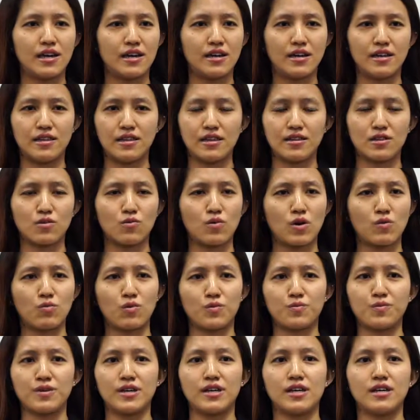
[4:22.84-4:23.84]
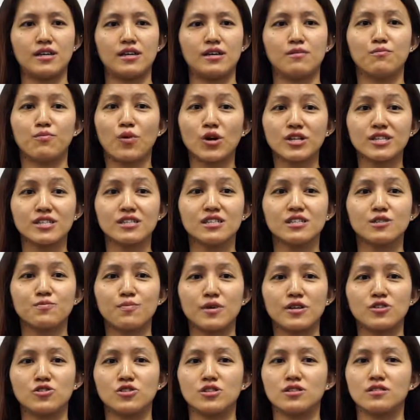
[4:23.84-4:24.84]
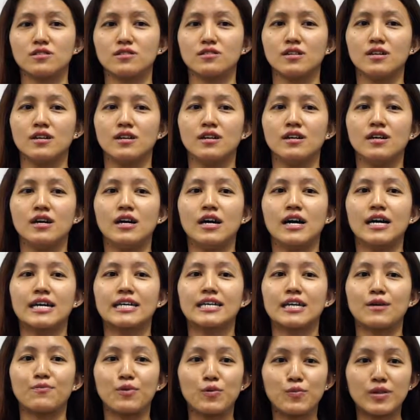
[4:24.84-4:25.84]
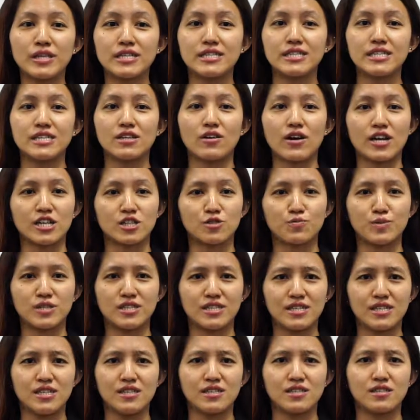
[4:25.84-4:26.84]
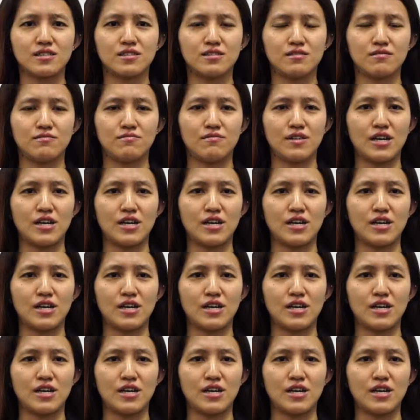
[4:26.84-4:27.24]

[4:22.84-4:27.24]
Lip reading: Another one would be important special capability or expertise,